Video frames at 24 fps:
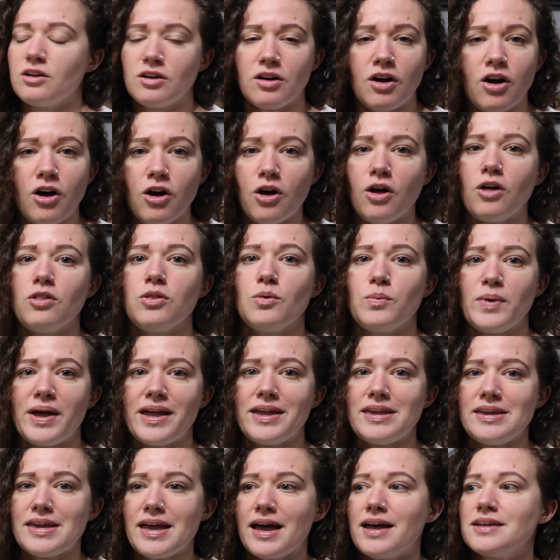all the way
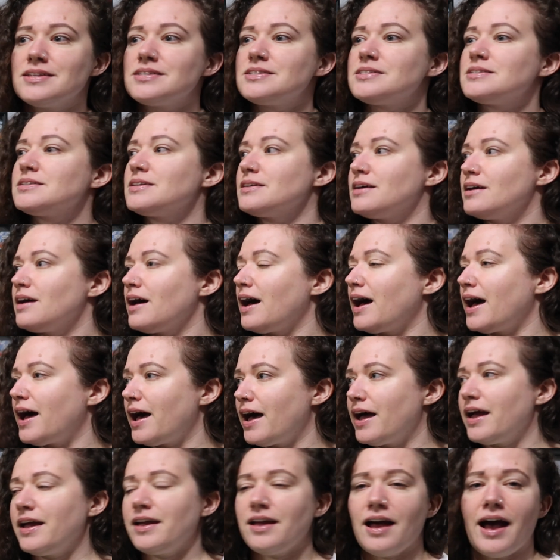yes.
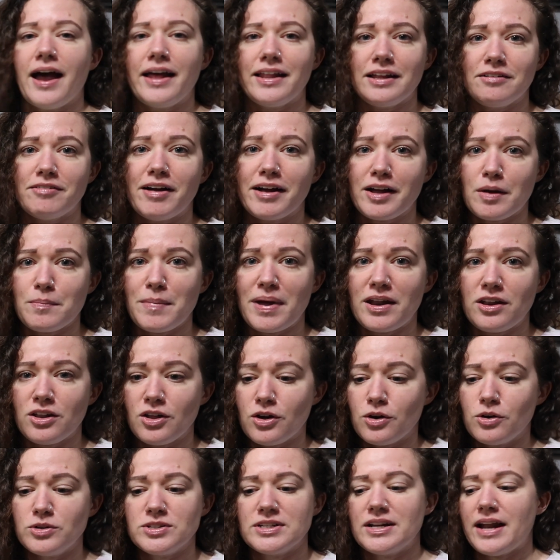I highly recommend
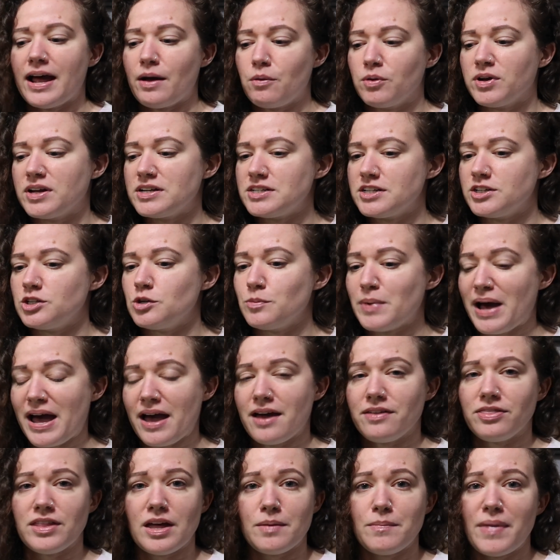those, and I will continue
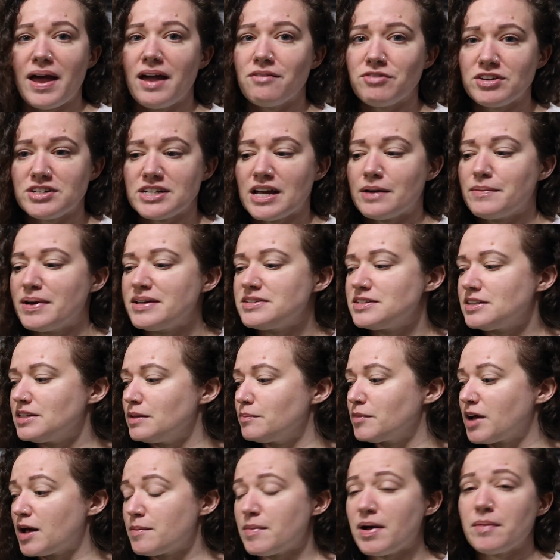buying them every time I see them
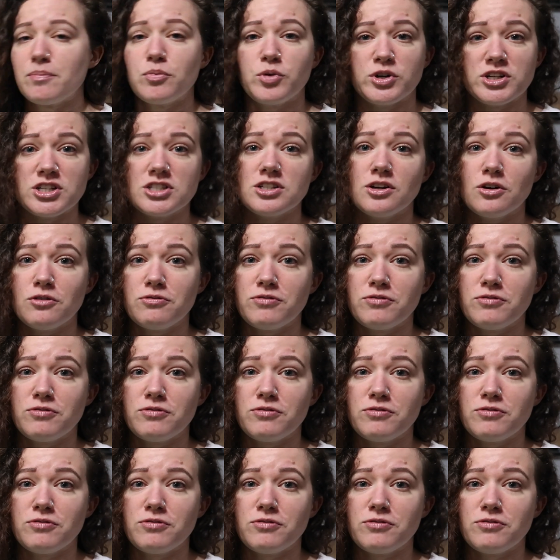come up, which so